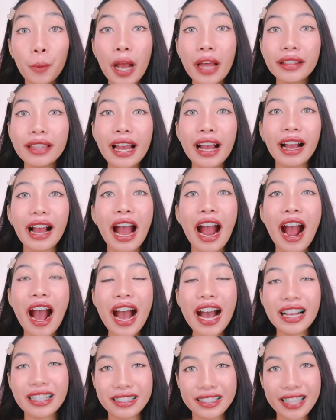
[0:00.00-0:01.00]
product
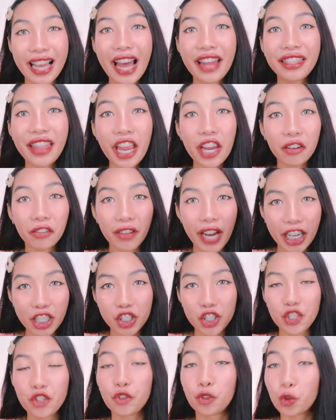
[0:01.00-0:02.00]
has a
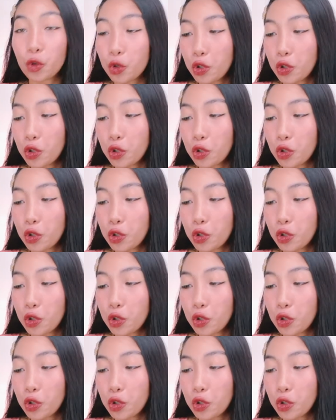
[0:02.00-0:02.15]
direction